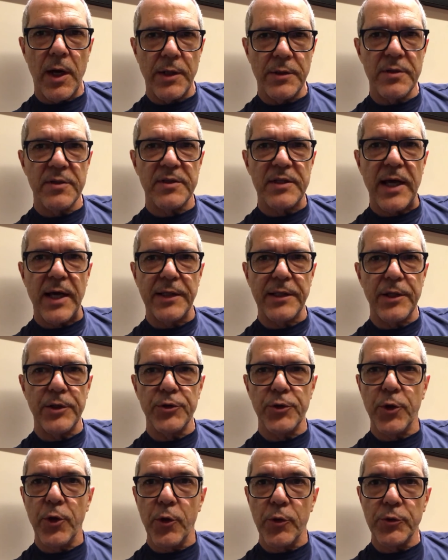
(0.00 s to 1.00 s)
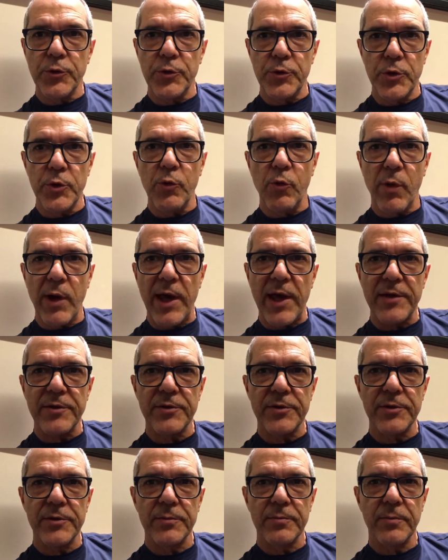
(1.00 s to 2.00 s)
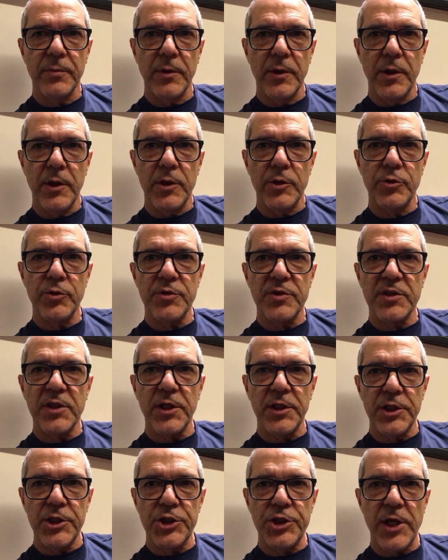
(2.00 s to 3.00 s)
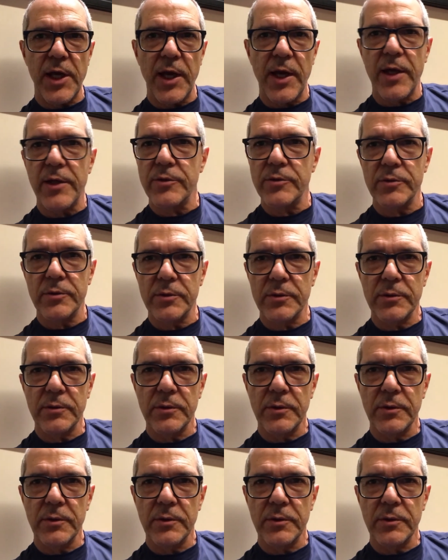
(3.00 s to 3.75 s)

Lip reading: I decided to go to the US to study jazz.